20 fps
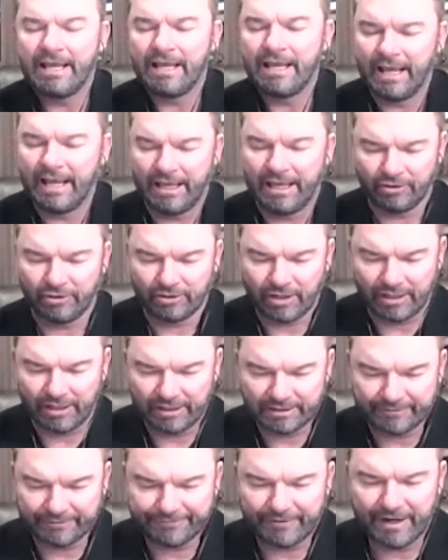You're going to
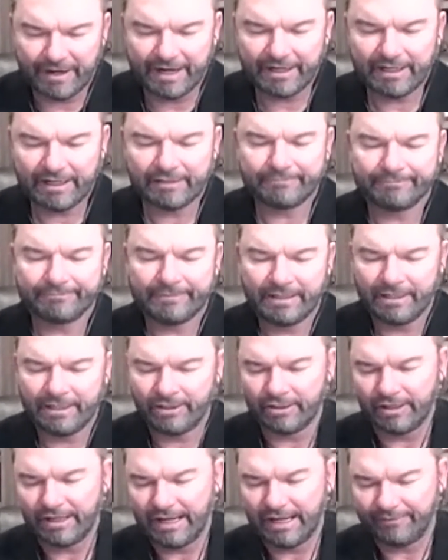define it.
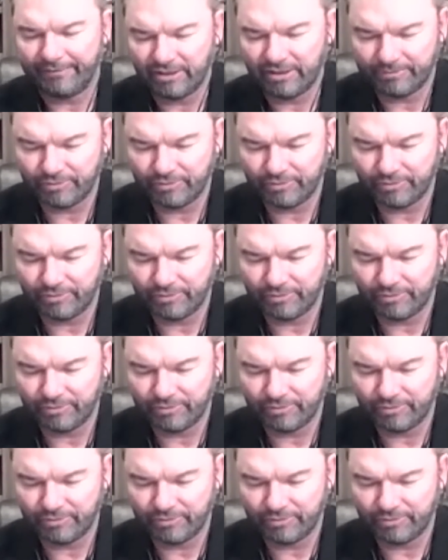You're going to have the